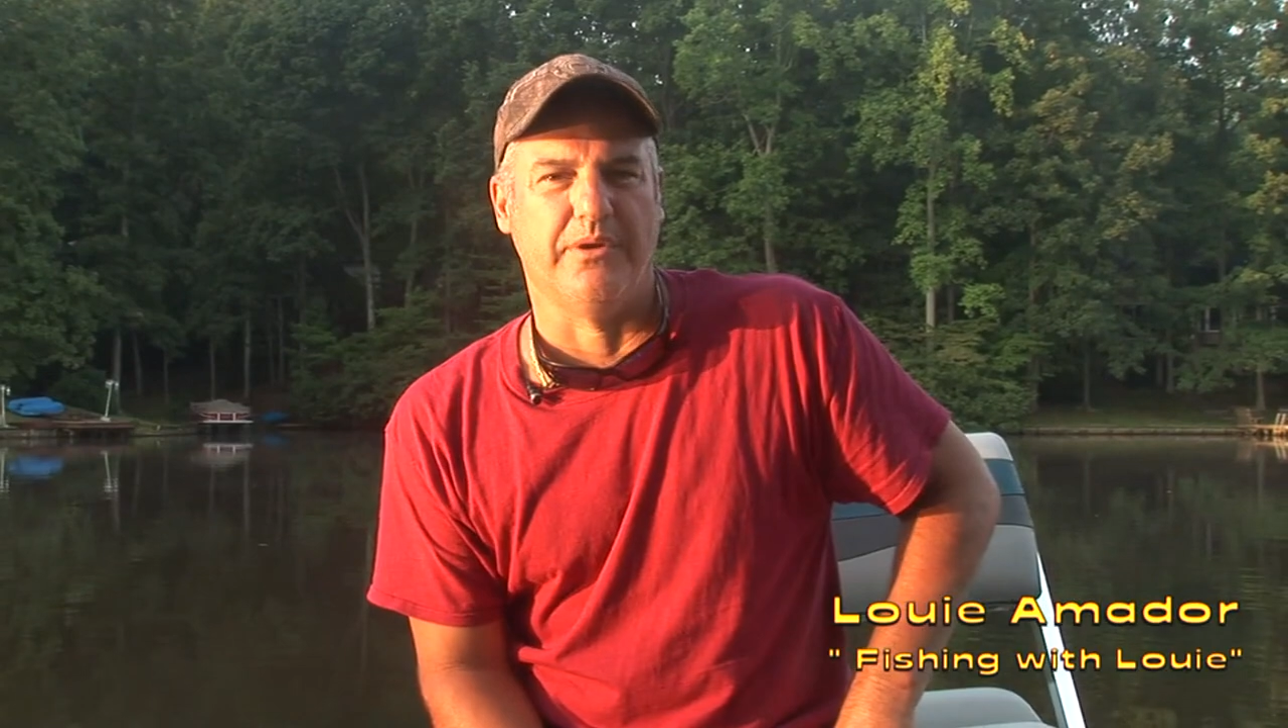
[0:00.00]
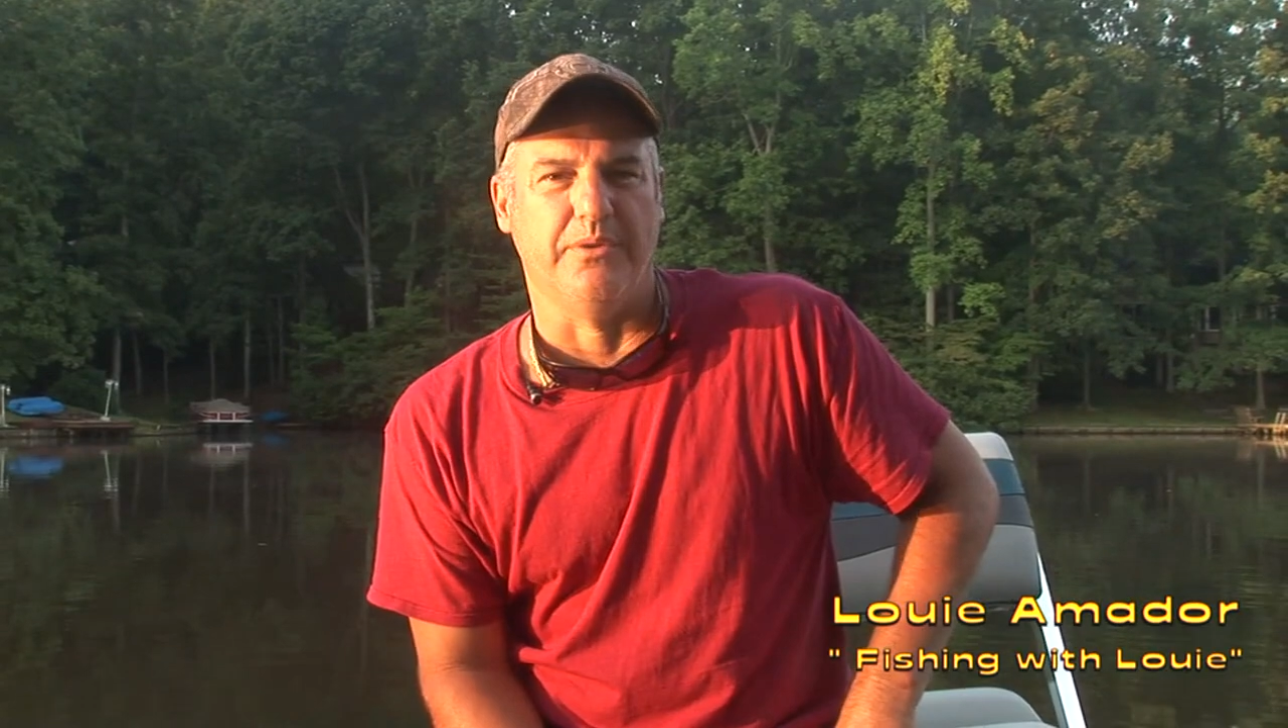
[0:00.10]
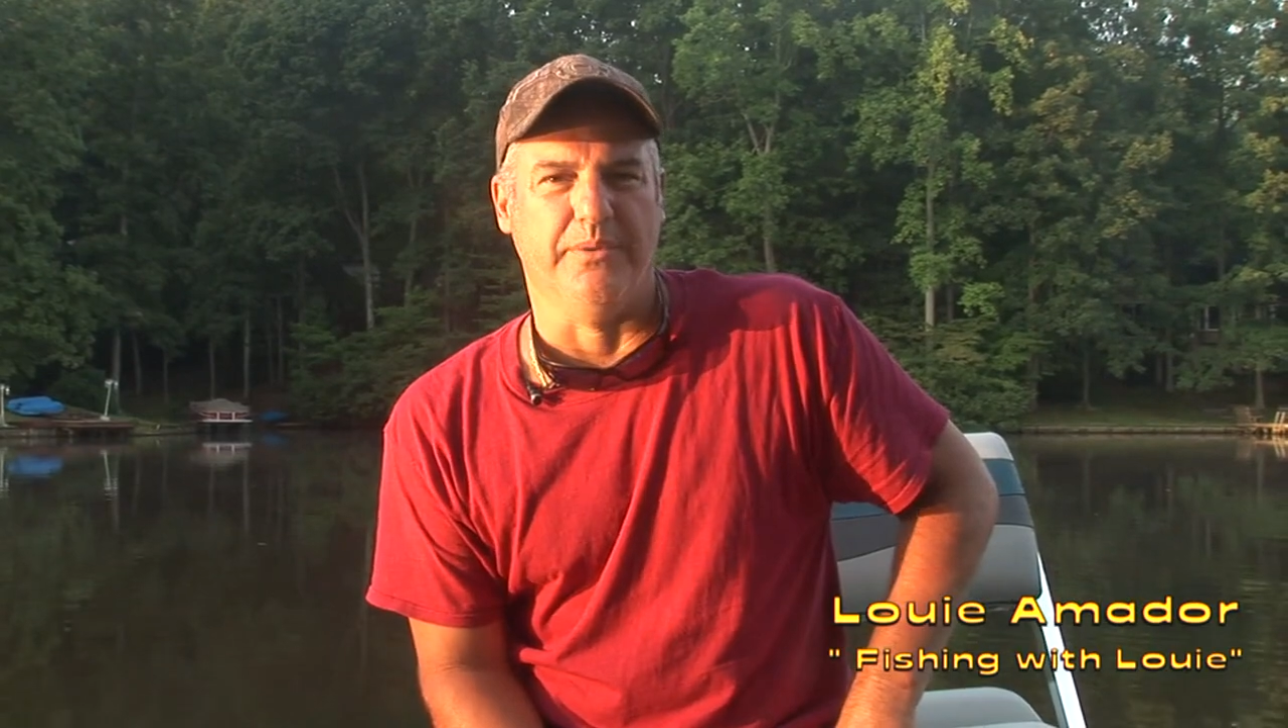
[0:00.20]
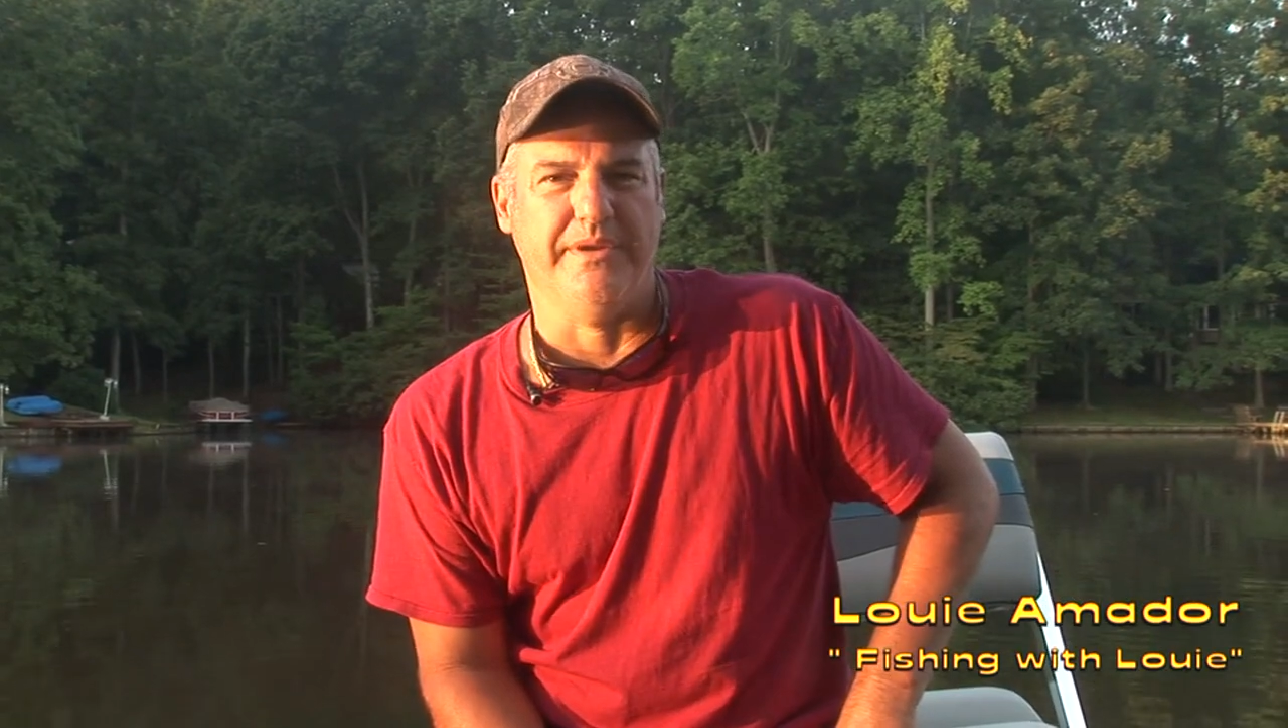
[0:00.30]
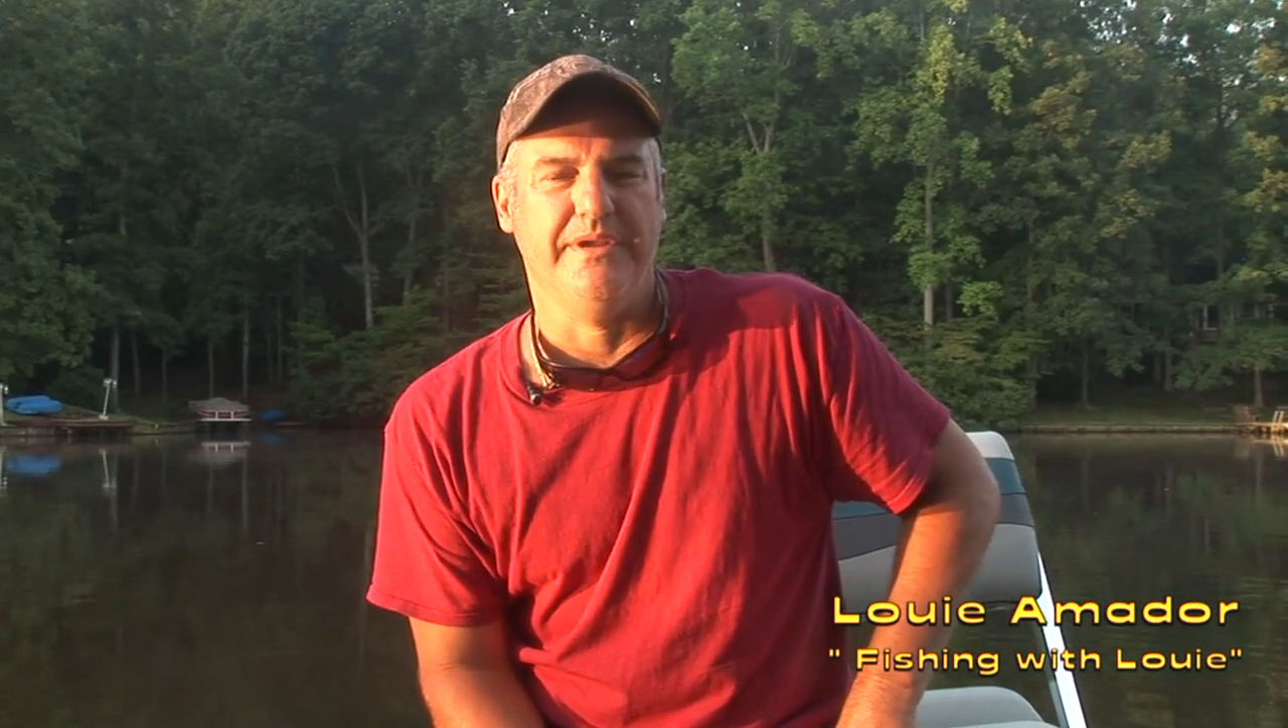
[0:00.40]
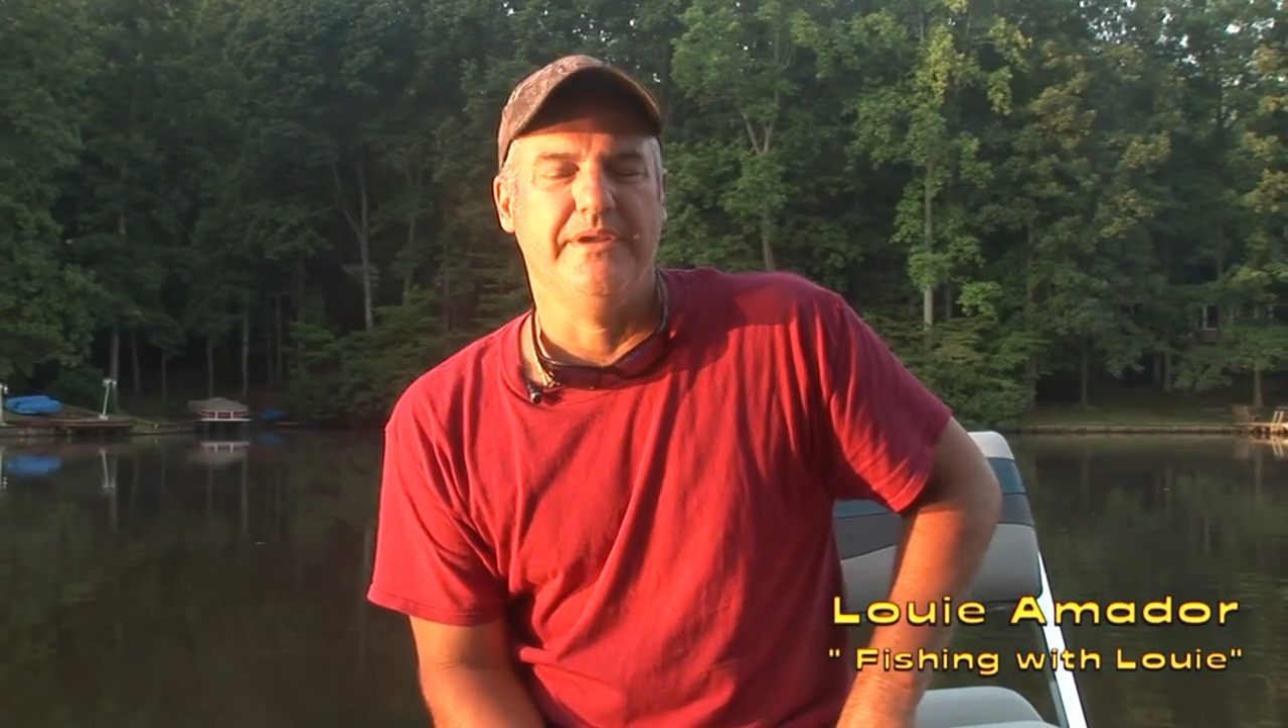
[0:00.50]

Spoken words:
Louie.